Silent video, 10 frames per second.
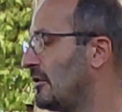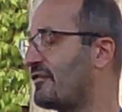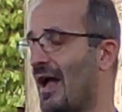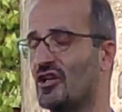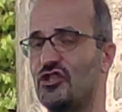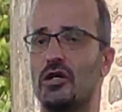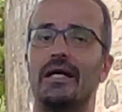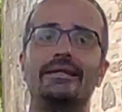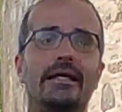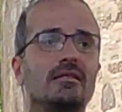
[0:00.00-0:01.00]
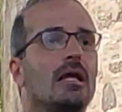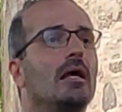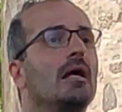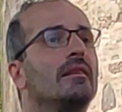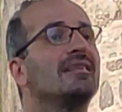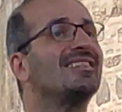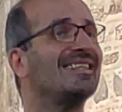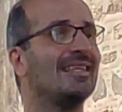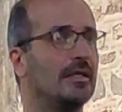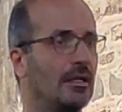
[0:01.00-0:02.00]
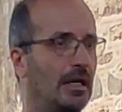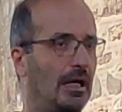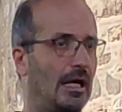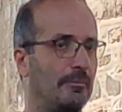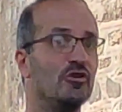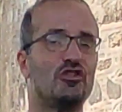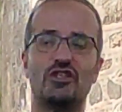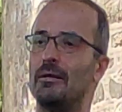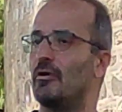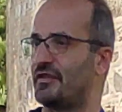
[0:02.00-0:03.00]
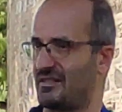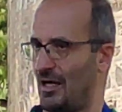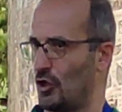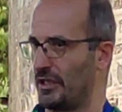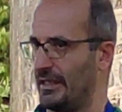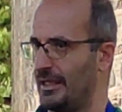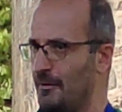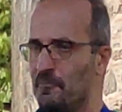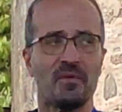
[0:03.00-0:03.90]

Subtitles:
function. It is the city museum of Thessaloniki,